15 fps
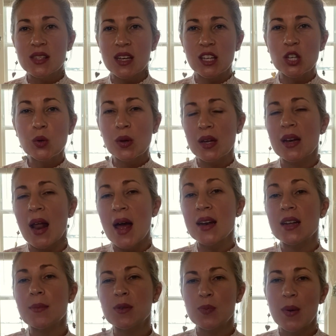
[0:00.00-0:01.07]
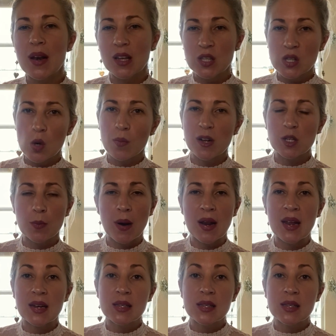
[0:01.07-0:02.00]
You can end up spending so much money,